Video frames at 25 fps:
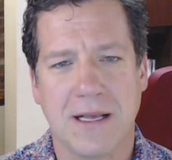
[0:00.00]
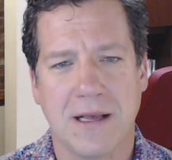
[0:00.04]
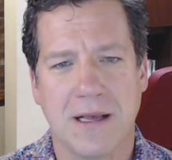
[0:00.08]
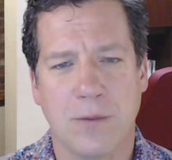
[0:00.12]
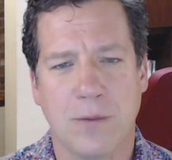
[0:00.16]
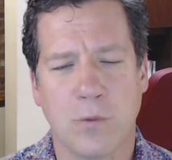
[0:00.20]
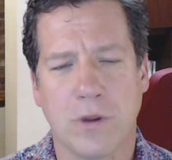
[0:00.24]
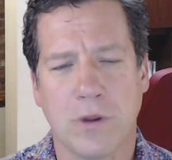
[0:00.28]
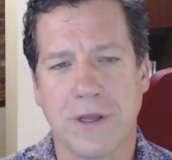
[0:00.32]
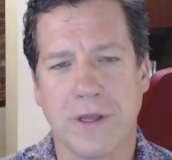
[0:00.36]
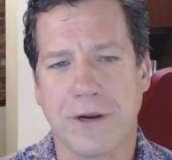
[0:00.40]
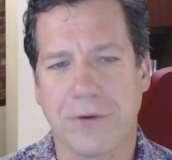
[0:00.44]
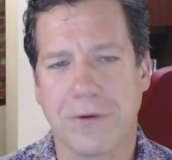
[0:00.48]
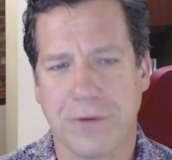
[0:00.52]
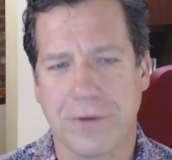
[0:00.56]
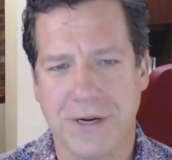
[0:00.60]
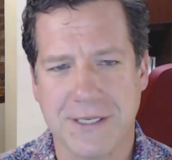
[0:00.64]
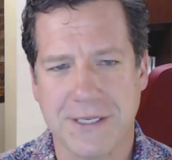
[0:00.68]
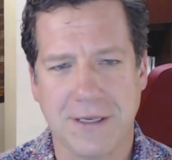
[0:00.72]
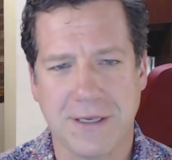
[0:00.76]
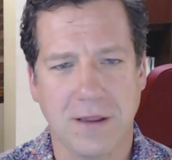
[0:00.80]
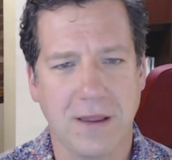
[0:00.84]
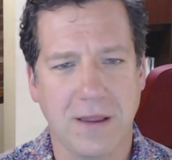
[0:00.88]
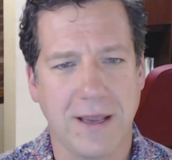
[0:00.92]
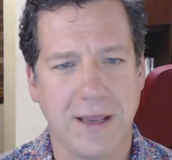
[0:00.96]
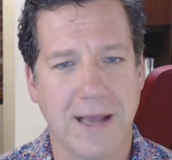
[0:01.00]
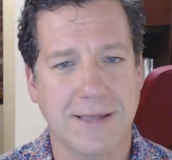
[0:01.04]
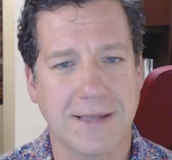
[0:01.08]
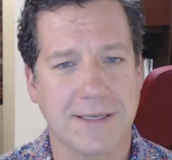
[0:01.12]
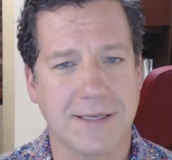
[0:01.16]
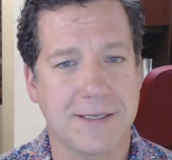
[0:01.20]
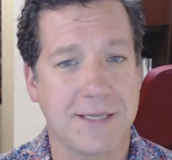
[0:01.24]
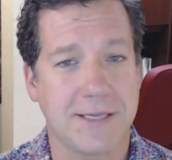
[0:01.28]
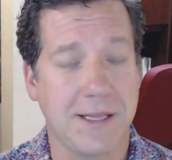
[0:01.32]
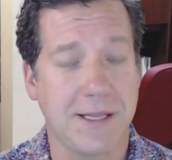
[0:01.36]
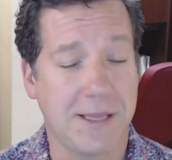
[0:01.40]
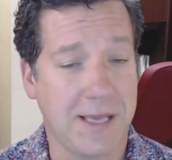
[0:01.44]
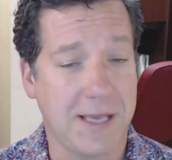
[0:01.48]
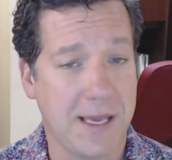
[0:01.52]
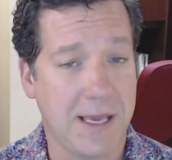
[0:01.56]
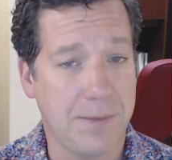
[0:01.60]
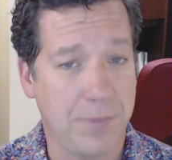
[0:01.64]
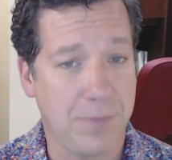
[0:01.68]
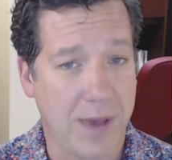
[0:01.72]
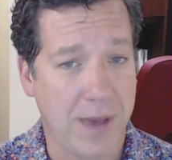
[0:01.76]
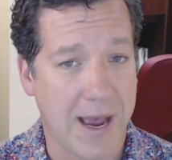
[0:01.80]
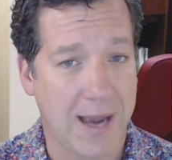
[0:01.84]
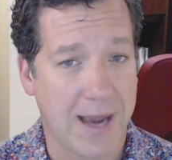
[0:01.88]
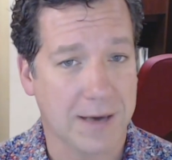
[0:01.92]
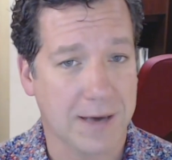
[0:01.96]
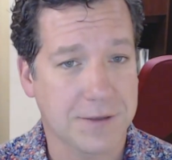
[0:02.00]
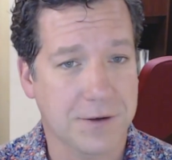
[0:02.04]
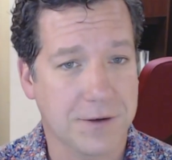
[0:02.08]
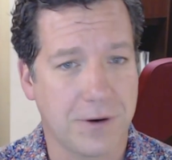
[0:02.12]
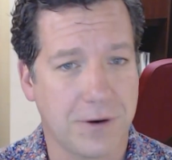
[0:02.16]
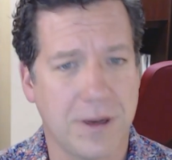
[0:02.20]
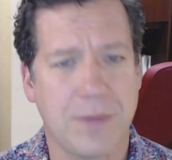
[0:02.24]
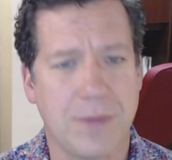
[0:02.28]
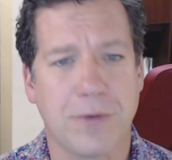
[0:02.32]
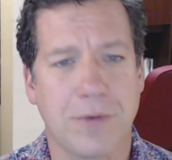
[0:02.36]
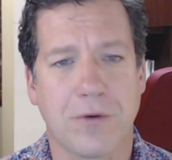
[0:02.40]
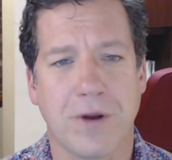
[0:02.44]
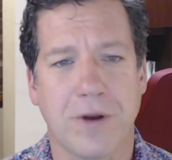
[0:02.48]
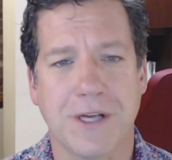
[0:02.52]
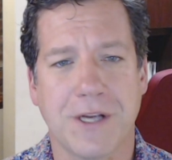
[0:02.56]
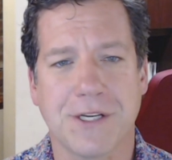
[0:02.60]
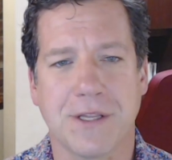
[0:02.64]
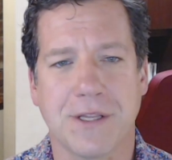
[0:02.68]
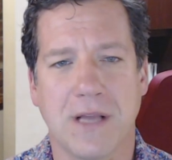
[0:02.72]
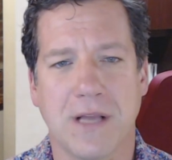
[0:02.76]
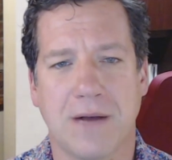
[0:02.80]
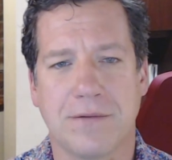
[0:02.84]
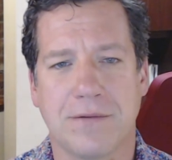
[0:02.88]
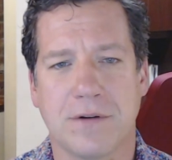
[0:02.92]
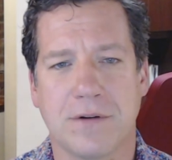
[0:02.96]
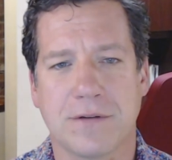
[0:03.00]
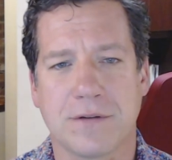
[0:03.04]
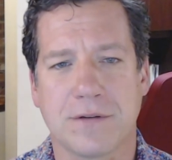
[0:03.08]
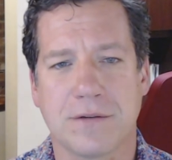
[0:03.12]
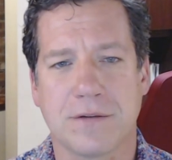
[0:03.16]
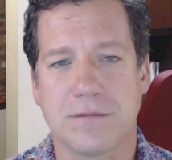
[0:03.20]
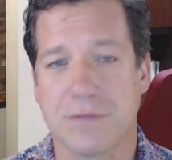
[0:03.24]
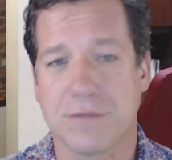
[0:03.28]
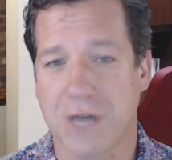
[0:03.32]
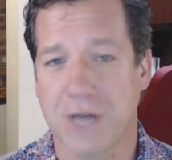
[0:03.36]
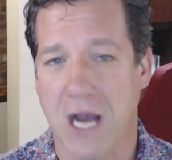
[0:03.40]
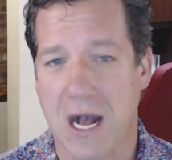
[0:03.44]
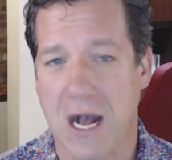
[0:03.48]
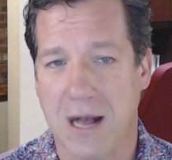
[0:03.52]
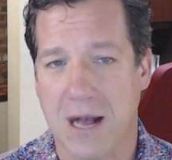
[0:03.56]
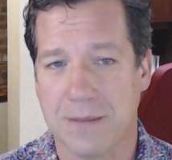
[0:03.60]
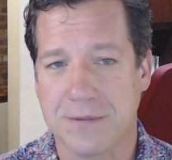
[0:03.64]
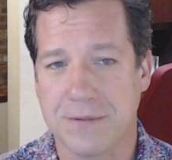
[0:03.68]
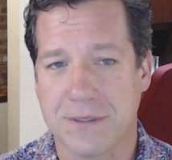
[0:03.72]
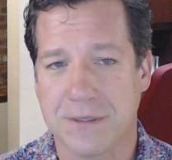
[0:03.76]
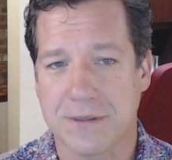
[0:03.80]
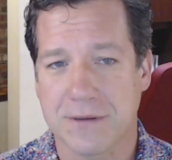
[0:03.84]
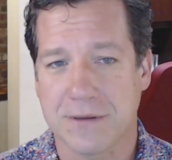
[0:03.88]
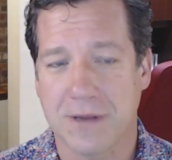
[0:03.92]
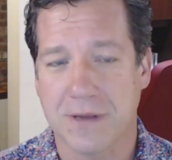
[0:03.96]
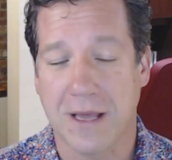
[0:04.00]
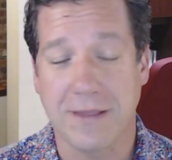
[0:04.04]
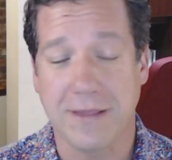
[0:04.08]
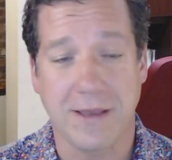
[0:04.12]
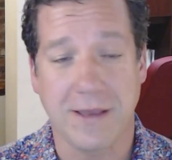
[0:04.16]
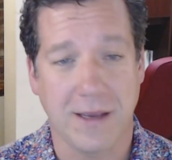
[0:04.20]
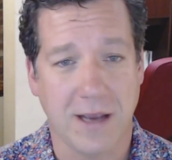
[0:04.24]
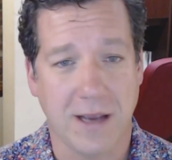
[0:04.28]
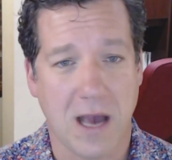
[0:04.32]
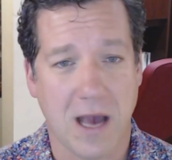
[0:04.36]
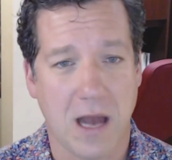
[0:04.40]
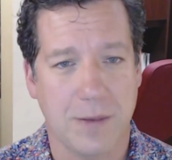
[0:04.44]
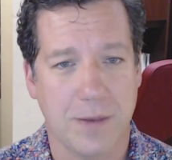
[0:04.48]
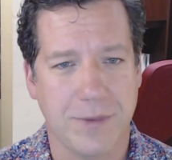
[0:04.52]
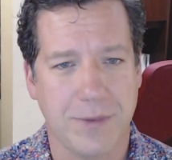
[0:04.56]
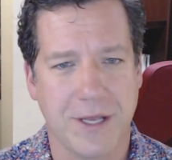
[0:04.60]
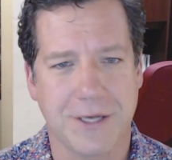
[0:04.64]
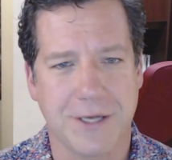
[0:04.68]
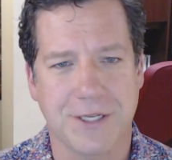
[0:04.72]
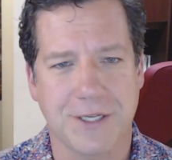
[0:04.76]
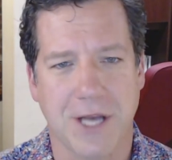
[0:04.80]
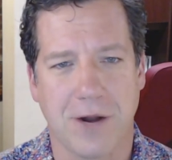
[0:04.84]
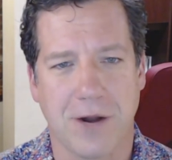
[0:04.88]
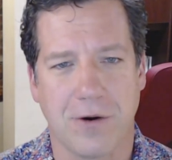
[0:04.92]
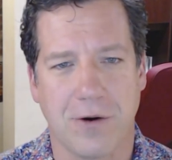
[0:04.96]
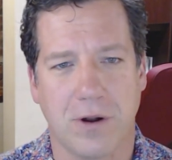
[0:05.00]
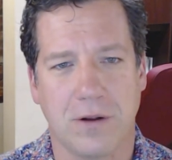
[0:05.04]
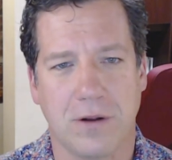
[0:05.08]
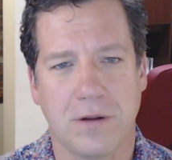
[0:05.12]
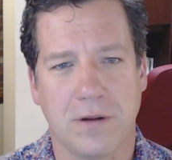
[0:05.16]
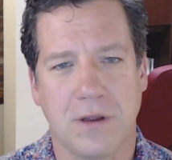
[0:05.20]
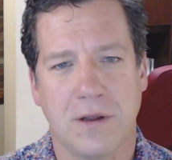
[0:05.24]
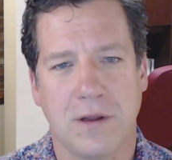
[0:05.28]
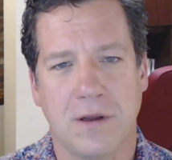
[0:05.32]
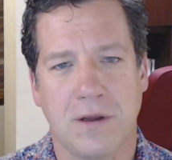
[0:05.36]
and we'll increasingly get to see the impact on immigration levels, jobs, and the economy in general.